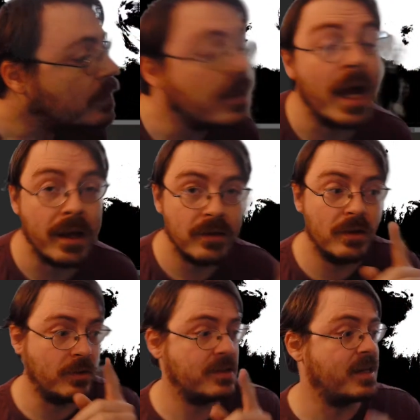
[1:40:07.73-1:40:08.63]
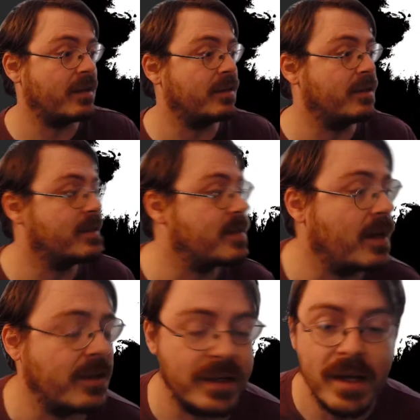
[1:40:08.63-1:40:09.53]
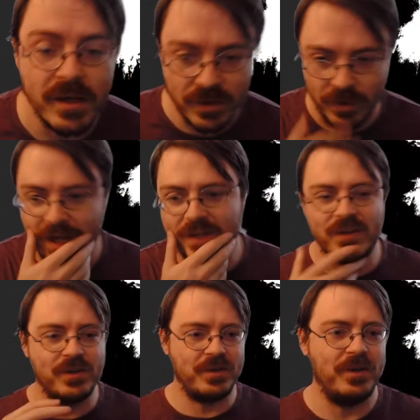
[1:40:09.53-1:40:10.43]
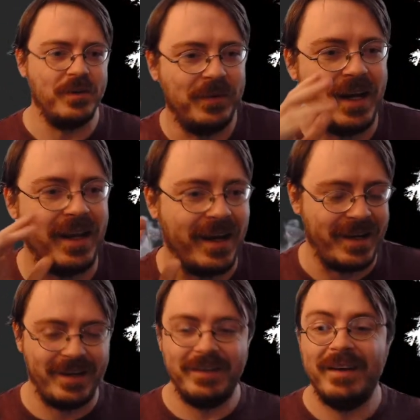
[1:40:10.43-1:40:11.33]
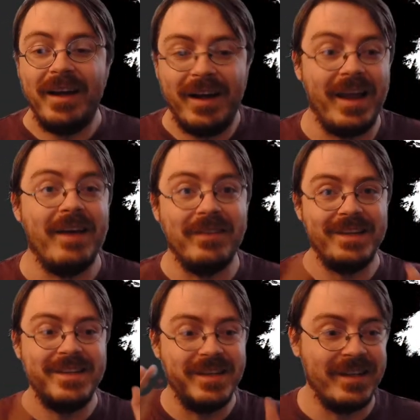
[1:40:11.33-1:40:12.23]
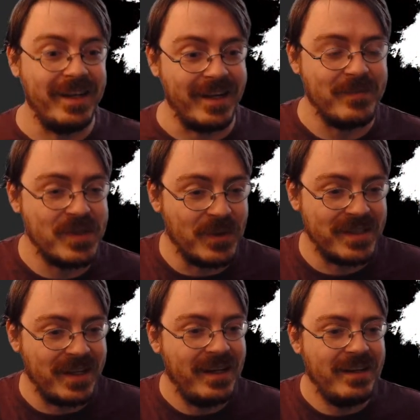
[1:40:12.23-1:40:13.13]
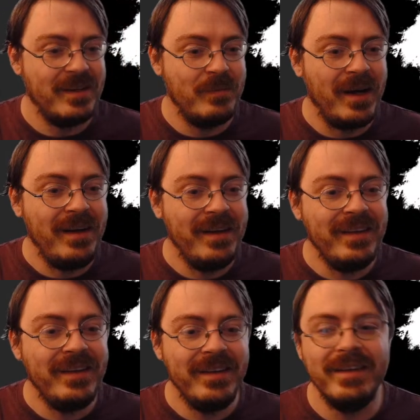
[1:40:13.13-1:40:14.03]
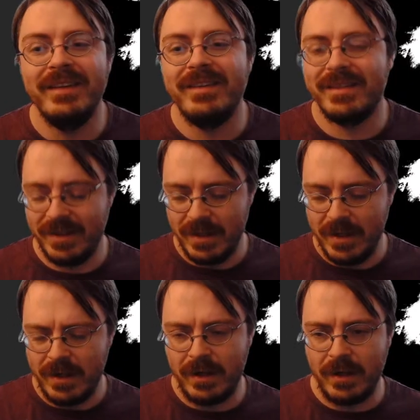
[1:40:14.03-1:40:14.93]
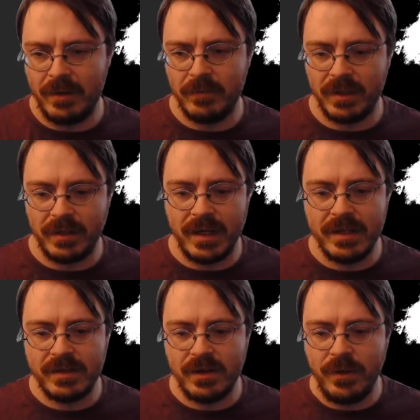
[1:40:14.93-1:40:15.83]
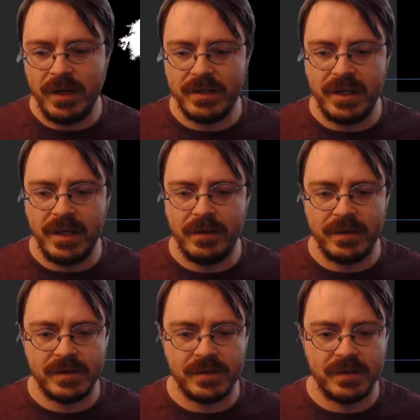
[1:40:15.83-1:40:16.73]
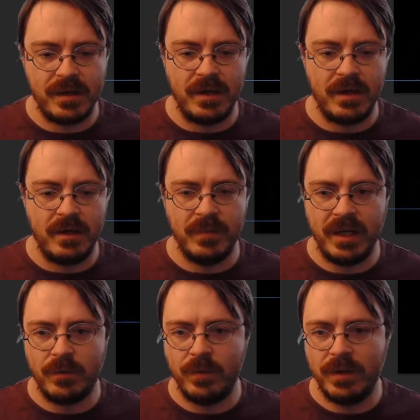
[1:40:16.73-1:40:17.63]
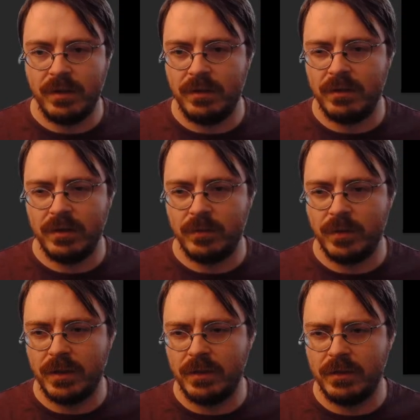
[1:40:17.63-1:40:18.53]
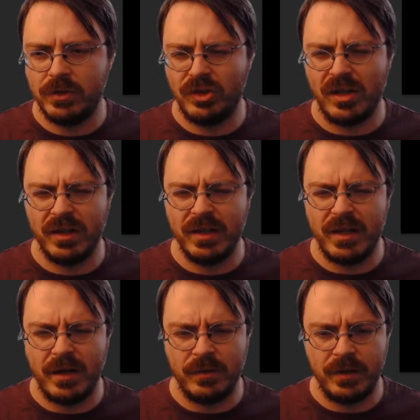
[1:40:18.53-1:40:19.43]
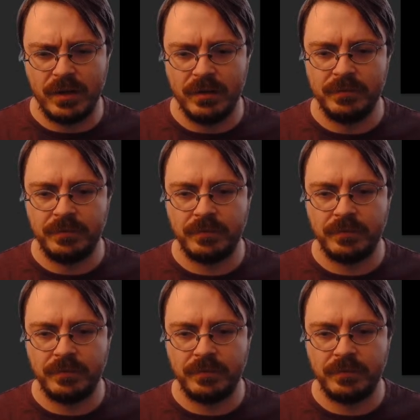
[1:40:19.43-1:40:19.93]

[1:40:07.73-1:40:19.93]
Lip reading: Yeah, no, exactly, exactly. So okay, so I have an idea and I'm so excited by it. Let's go ahead and take this and we'll chunk it down here.